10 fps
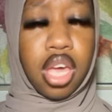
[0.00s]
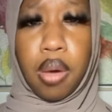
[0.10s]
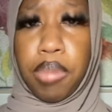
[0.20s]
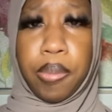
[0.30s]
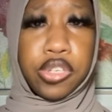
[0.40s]

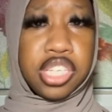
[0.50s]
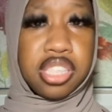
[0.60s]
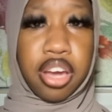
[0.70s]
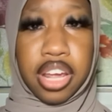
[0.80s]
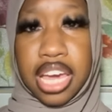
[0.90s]
people just
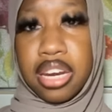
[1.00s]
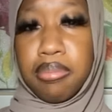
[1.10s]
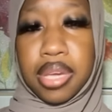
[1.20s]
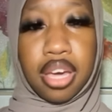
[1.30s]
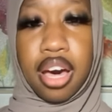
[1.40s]
started
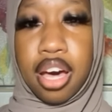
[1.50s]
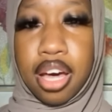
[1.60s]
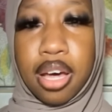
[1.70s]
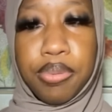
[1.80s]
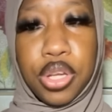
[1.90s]
hitting me
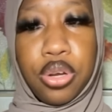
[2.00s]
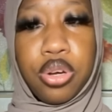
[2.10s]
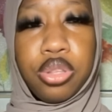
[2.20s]
up, you know?